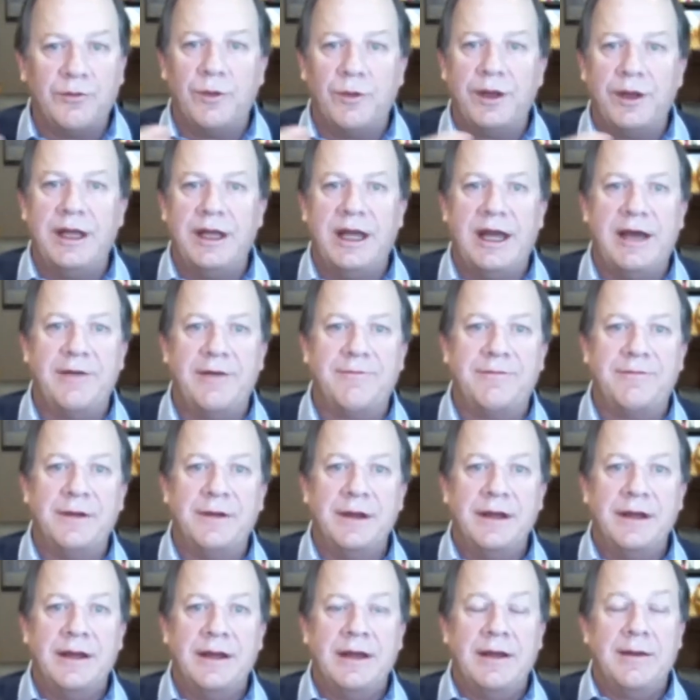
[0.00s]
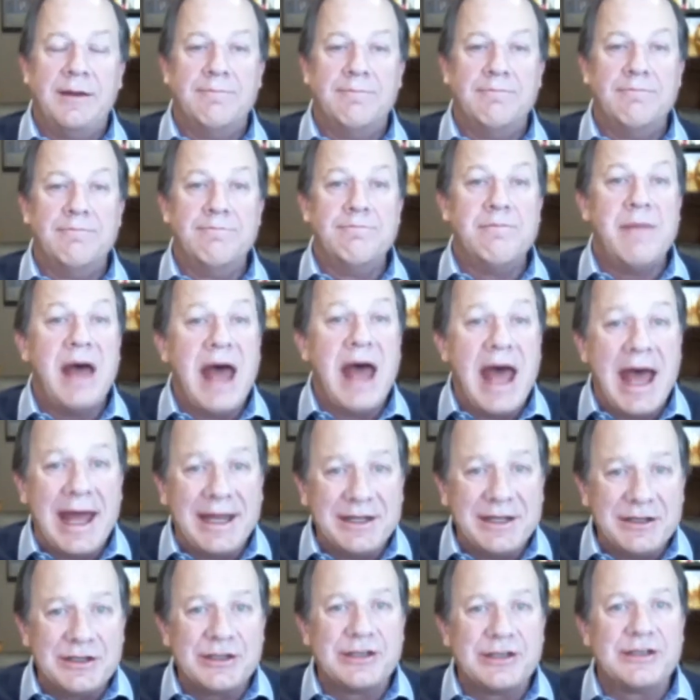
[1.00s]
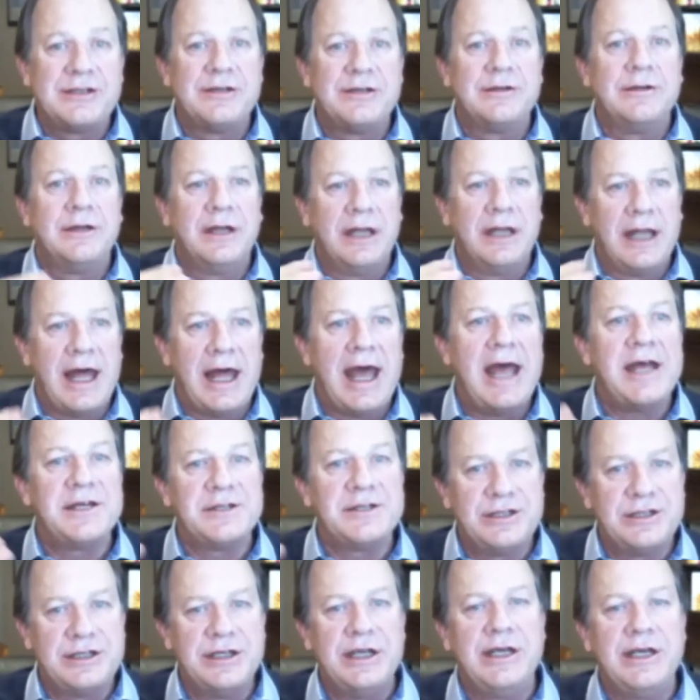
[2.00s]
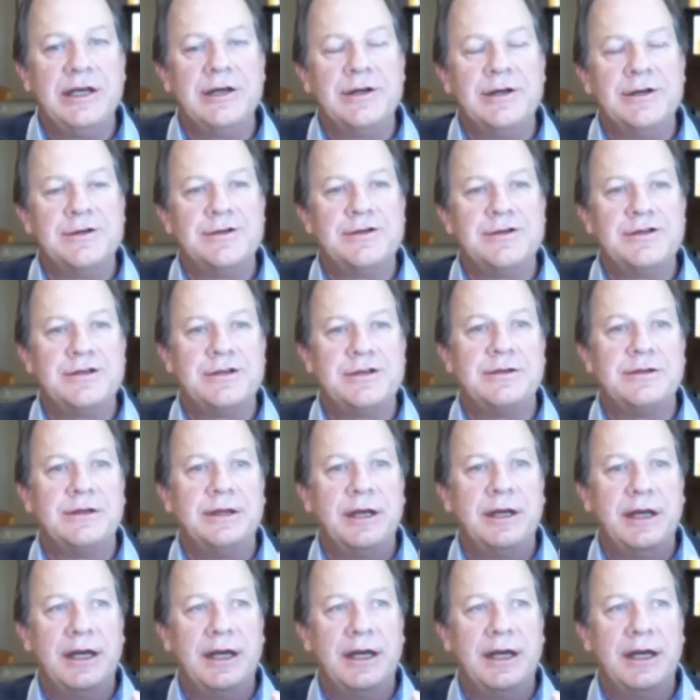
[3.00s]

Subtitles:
We have matched last year's